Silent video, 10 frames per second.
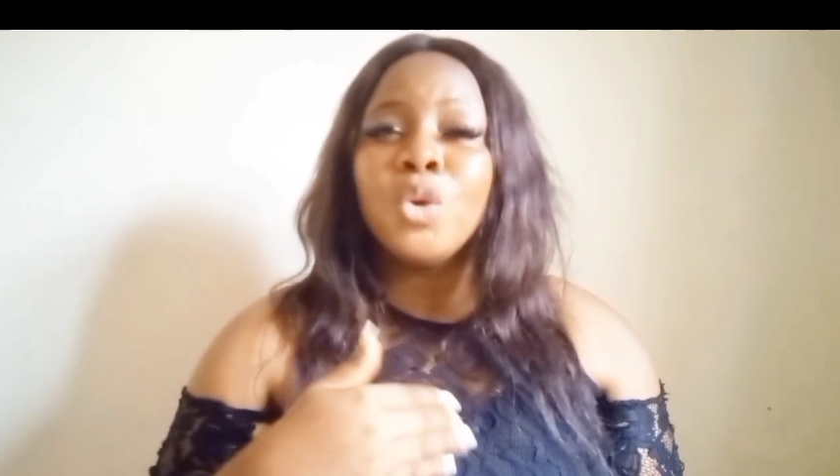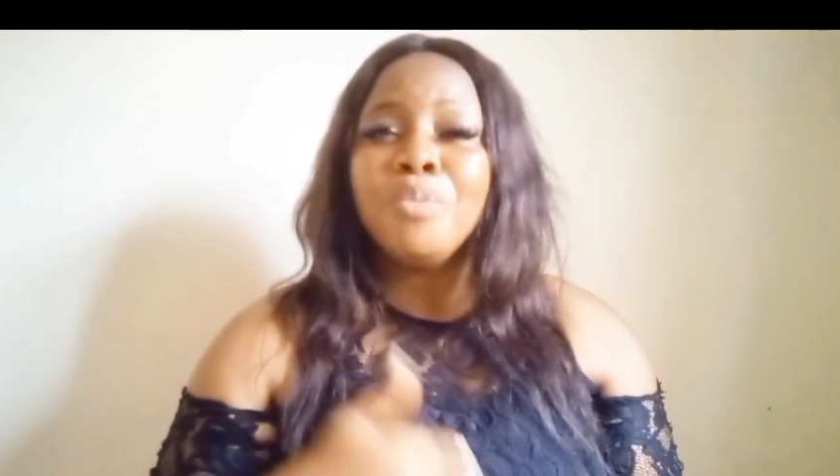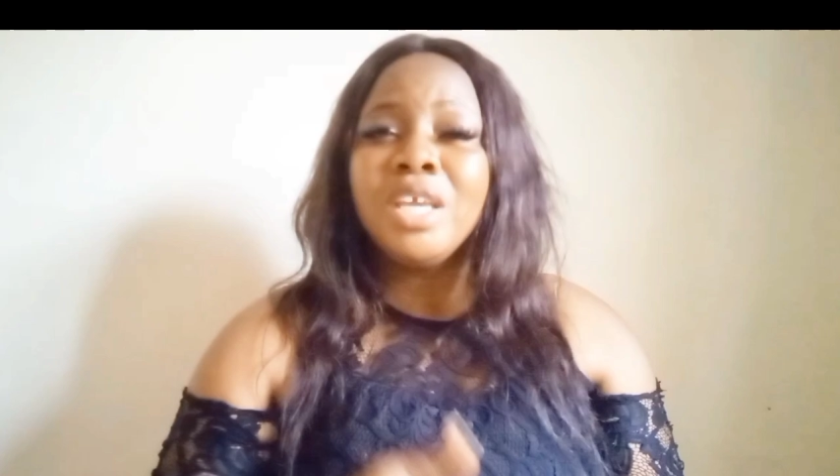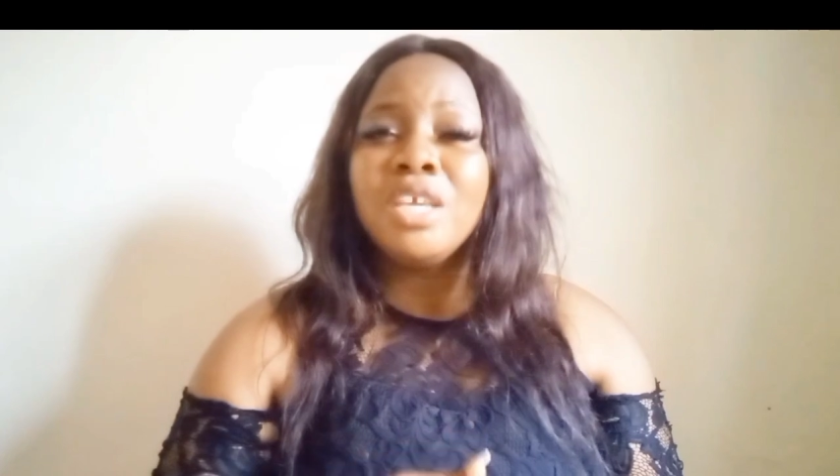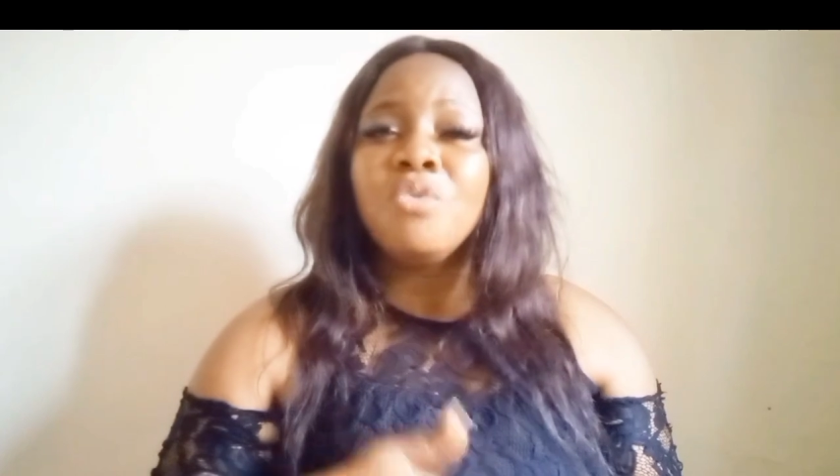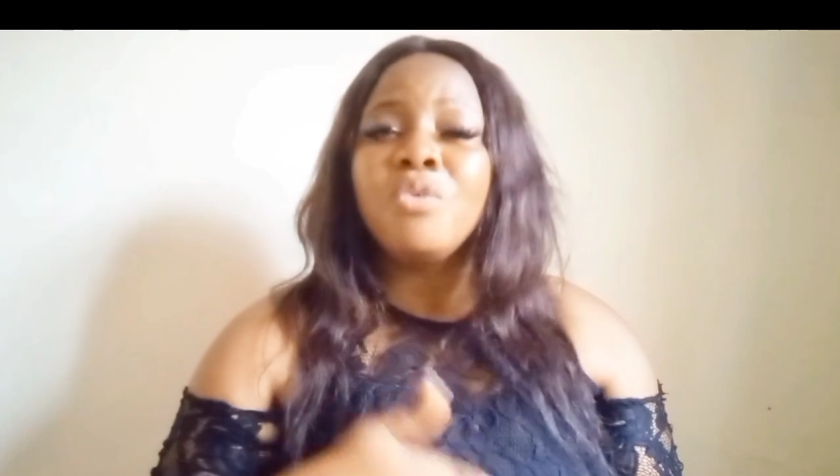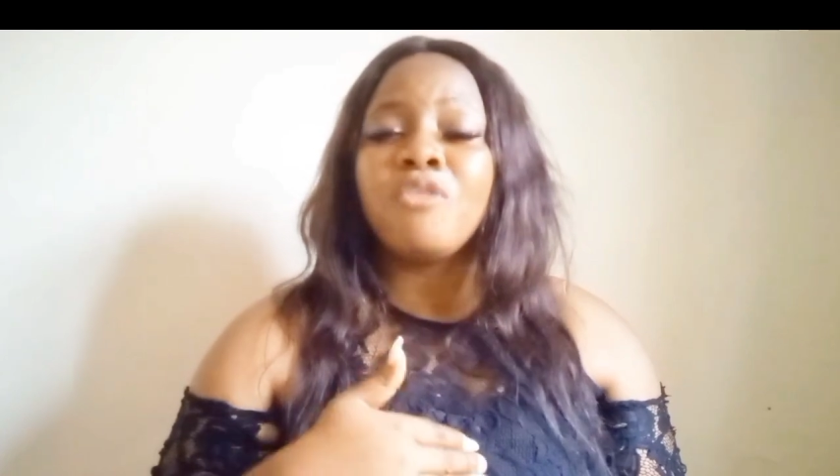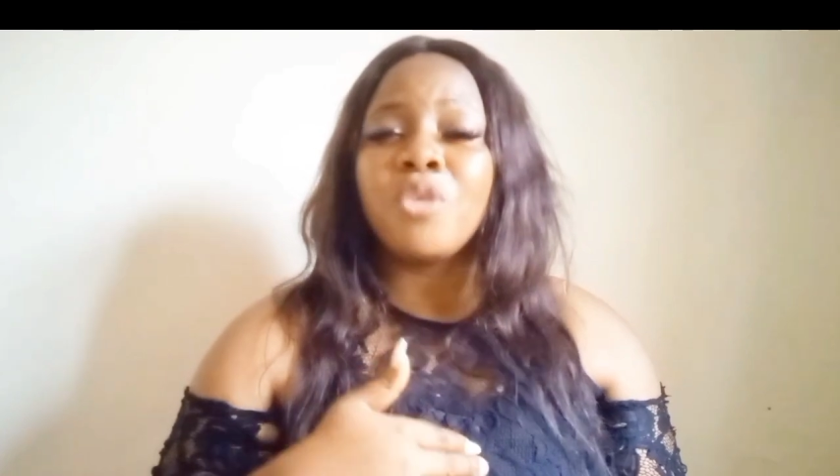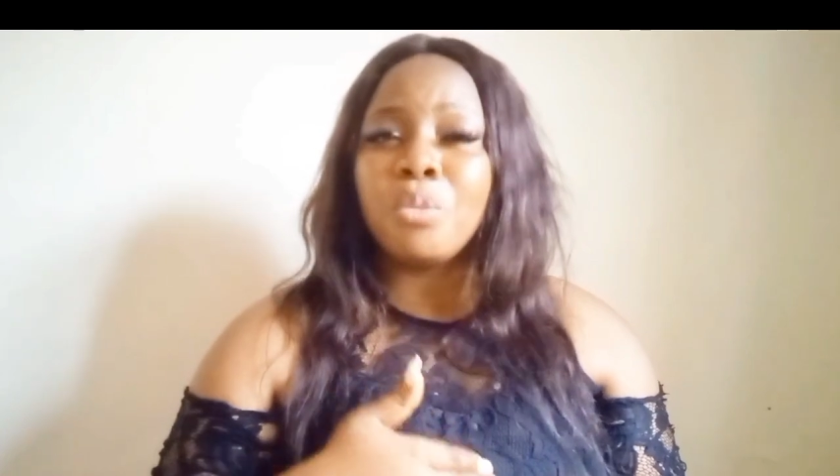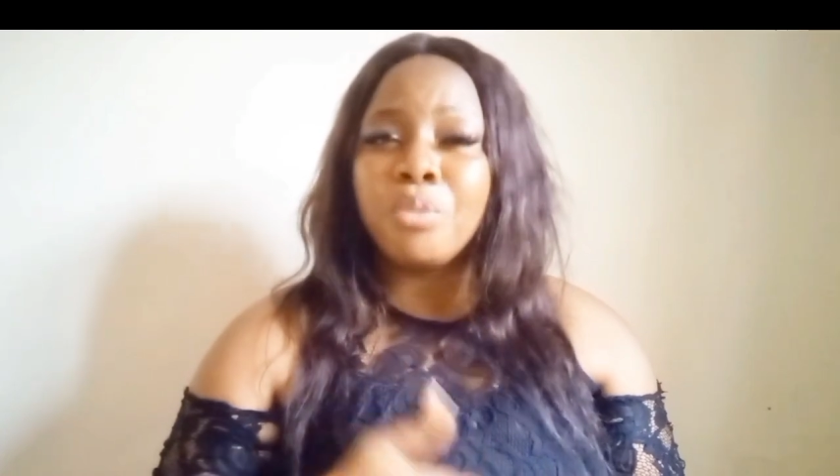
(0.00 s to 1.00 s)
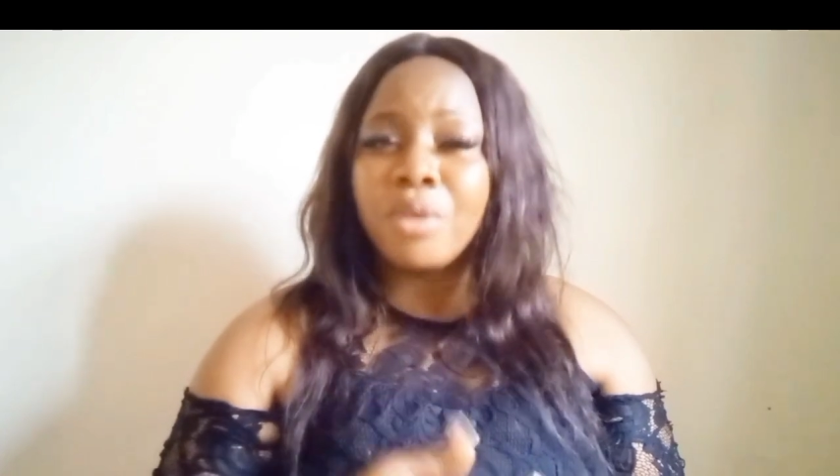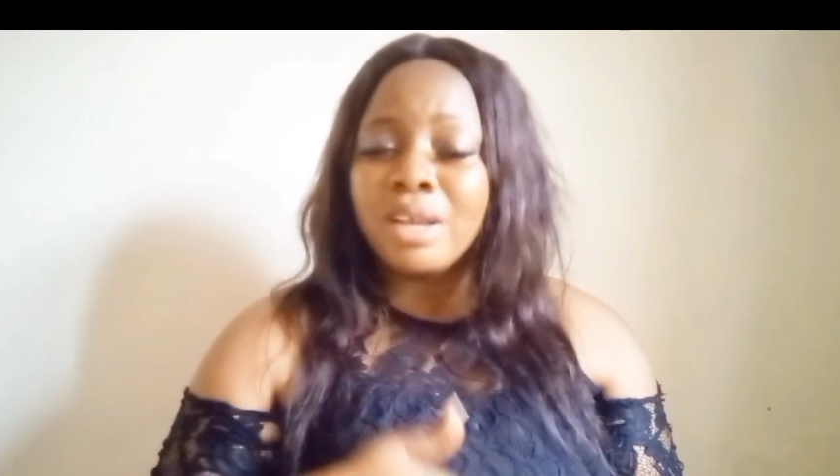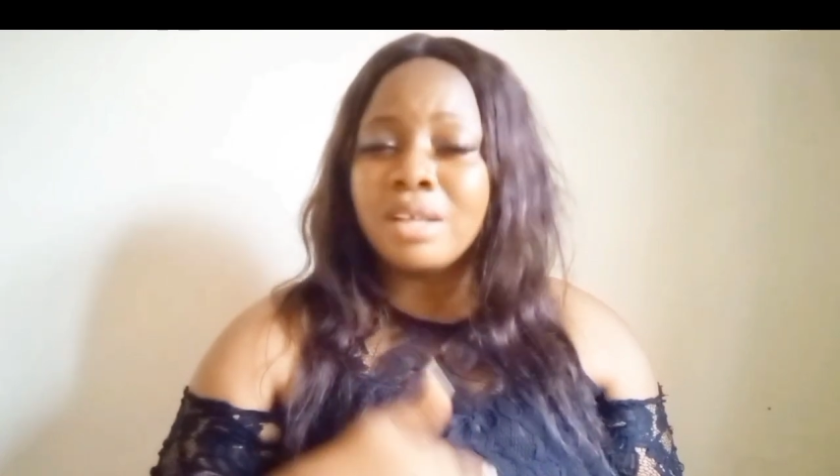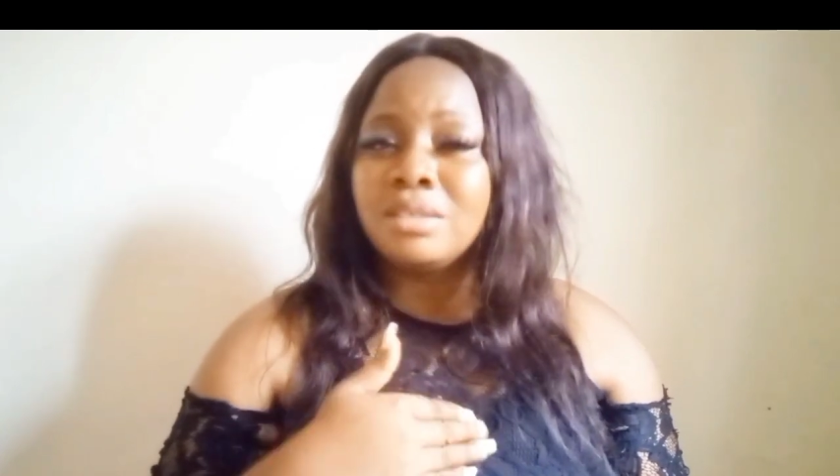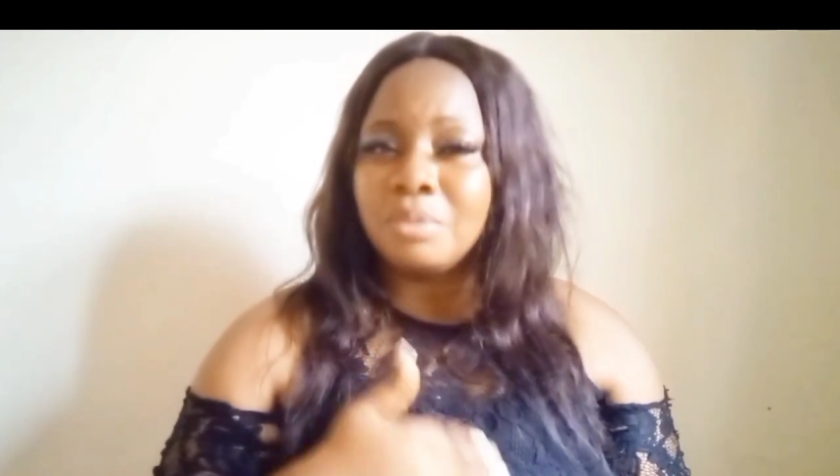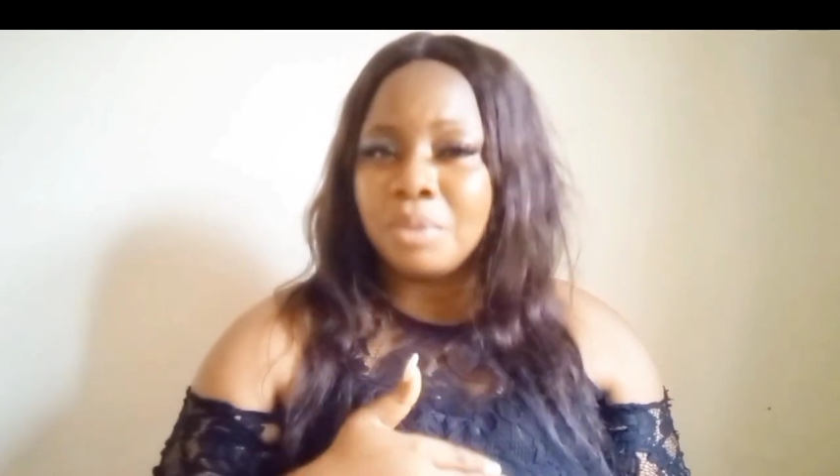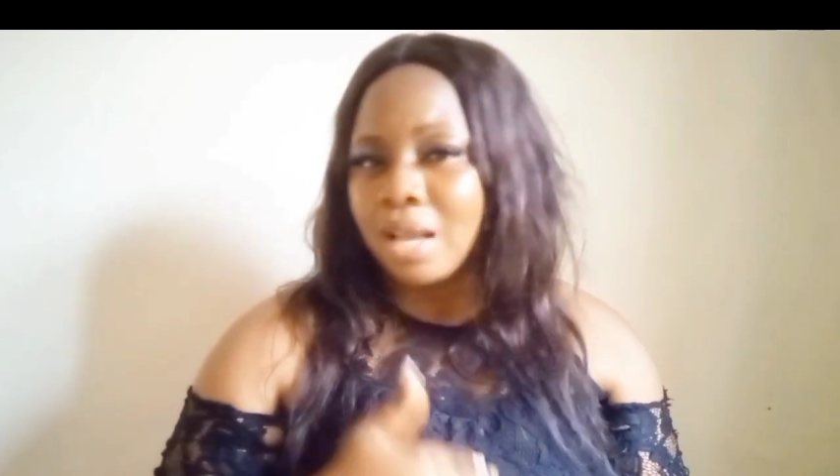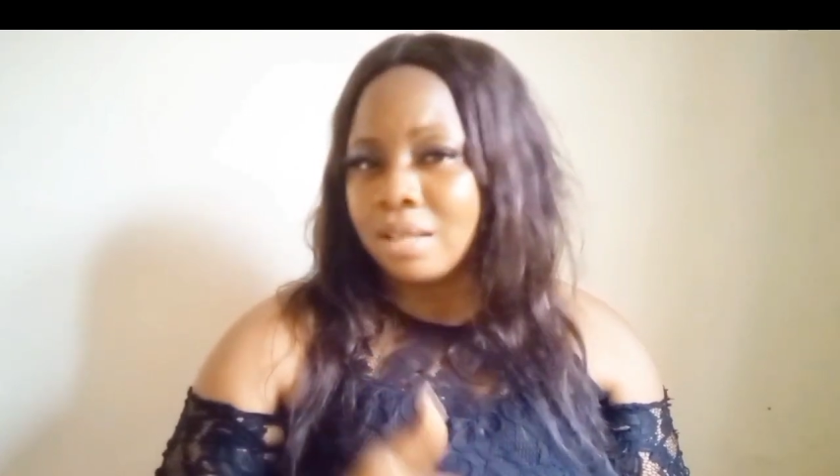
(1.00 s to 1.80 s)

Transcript: You're making way for your prayers to be